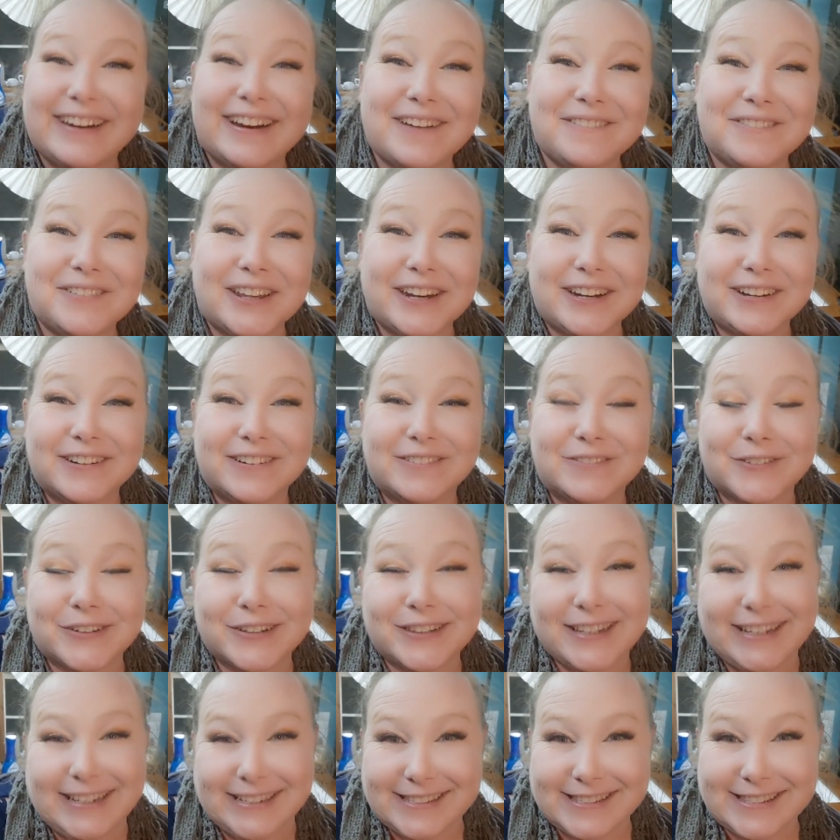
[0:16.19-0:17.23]
I'm going to
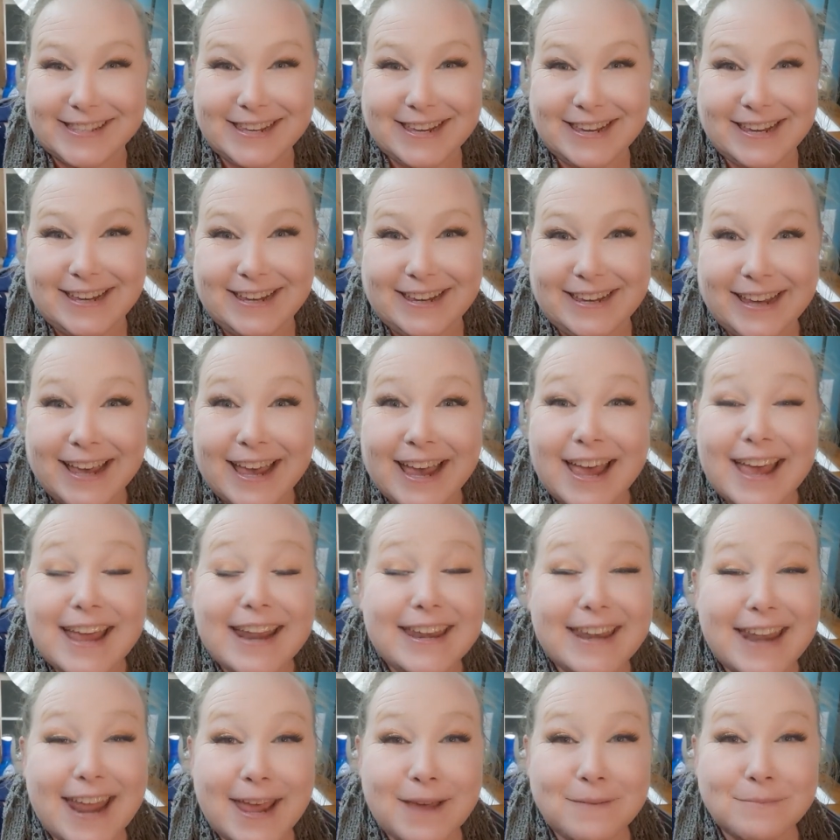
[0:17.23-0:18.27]
release the
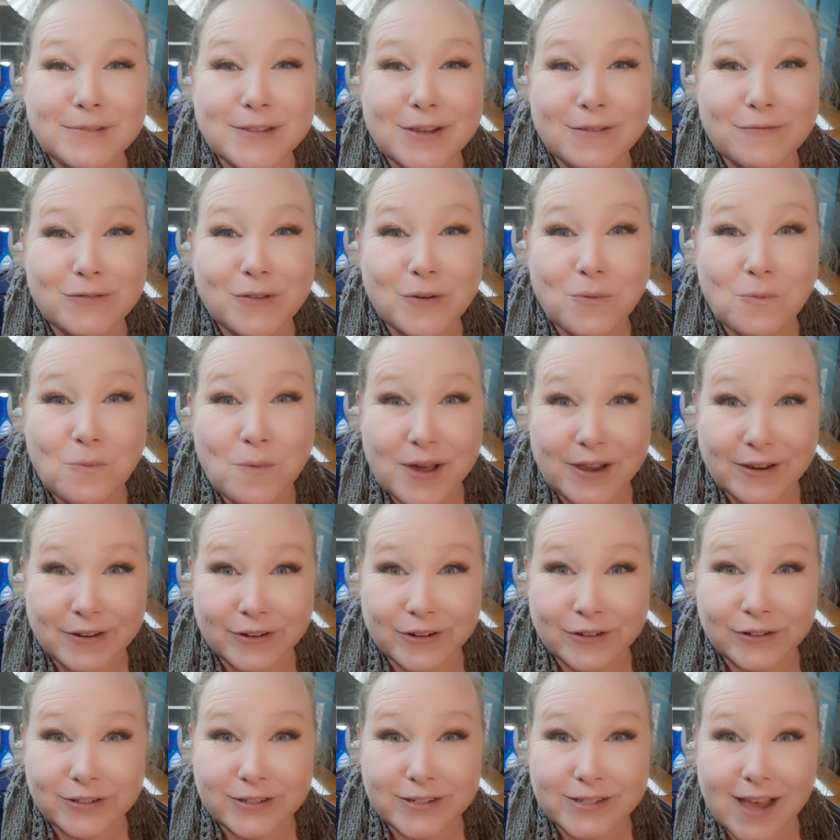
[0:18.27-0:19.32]
names of the
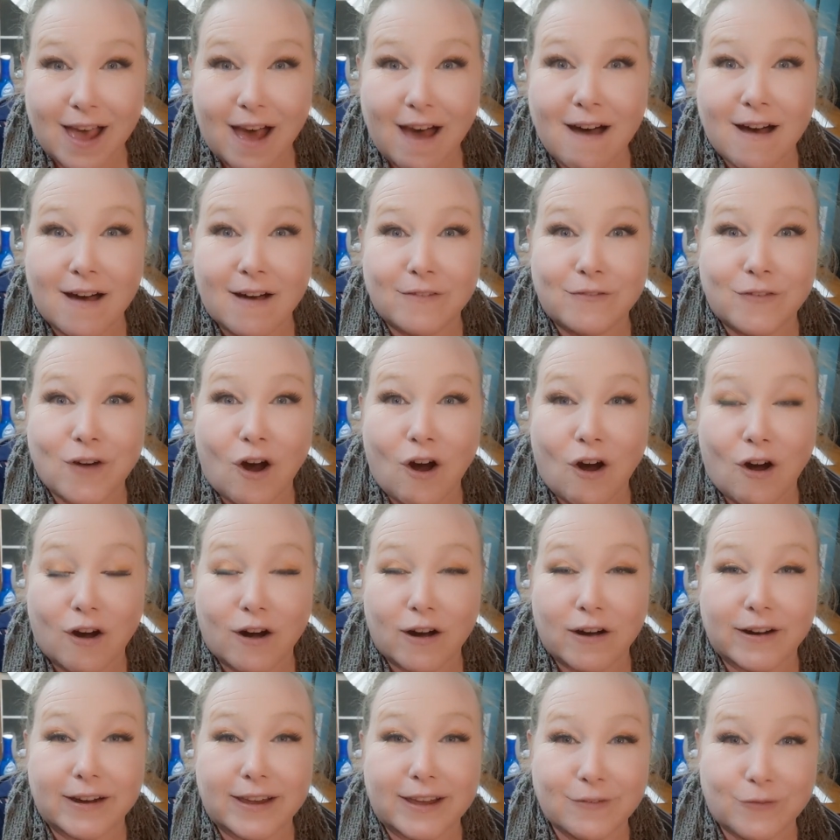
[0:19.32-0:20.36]
winners of
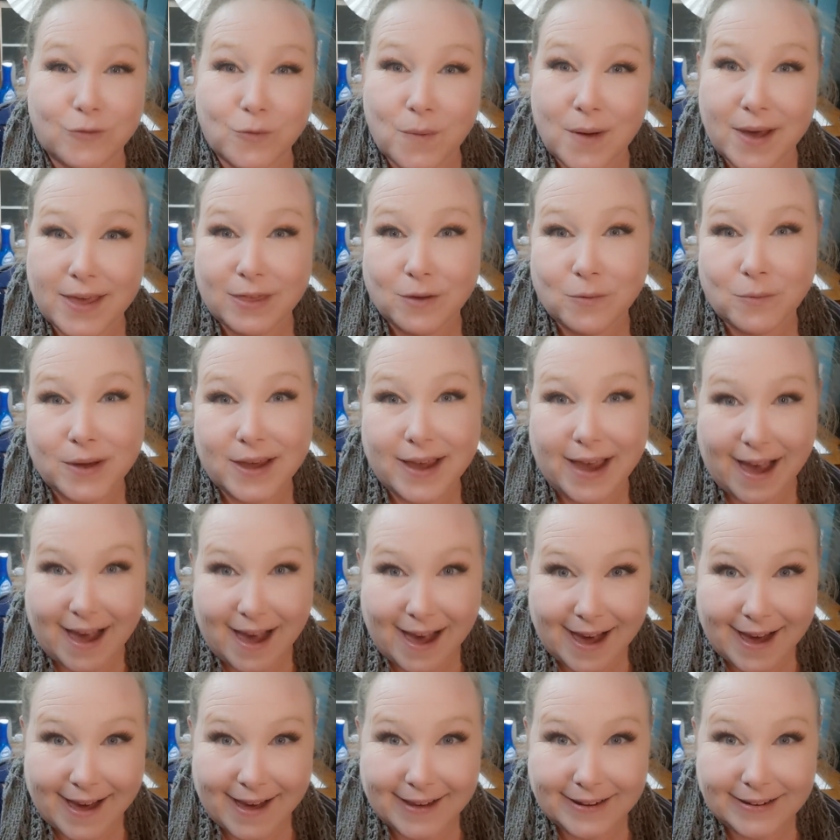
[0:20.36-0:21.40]
our giveaway that we
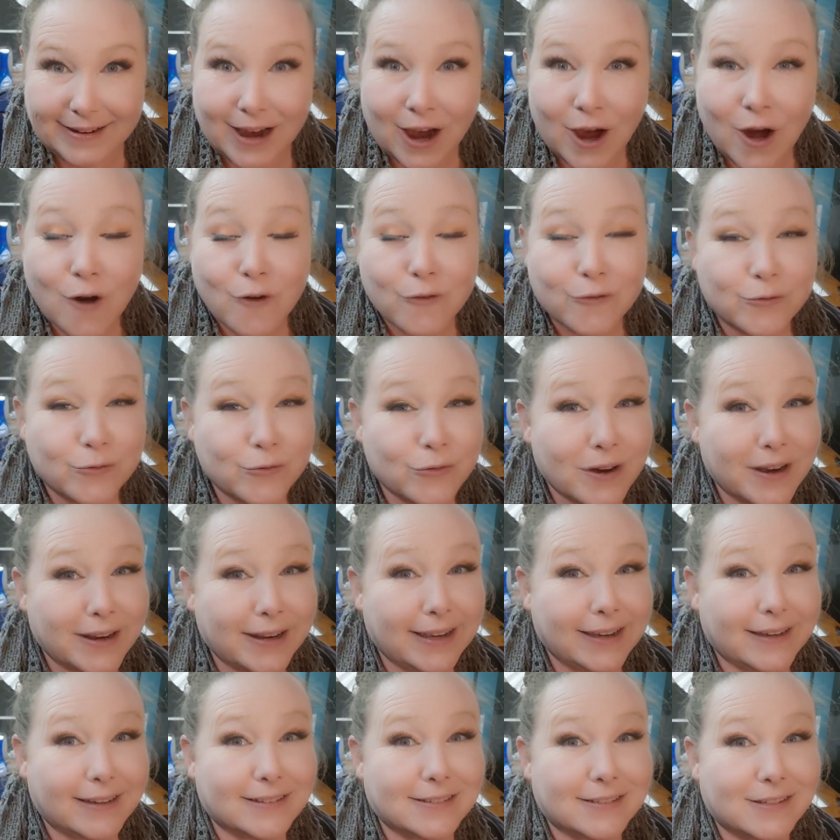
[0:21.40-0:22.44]
had
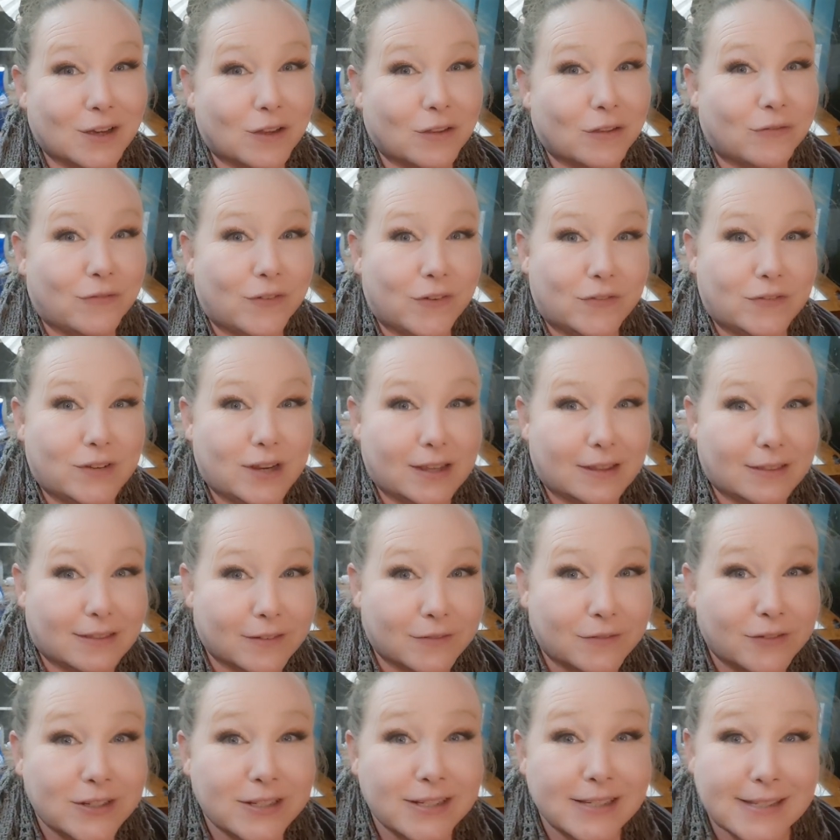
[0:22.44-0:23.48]
running until the fifteenth
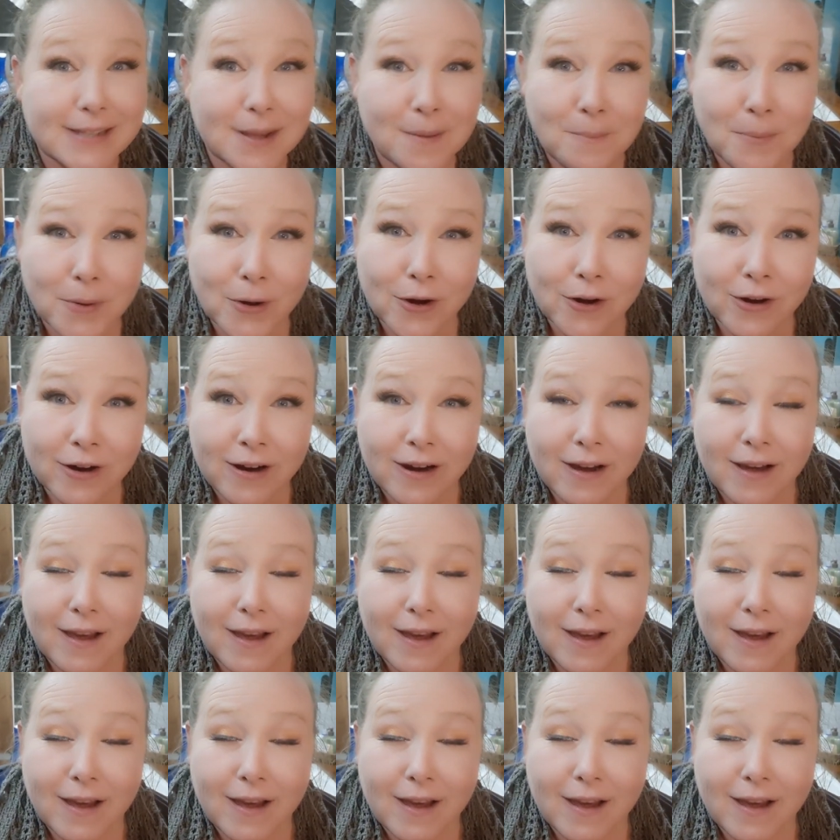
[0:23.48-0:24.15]
of December,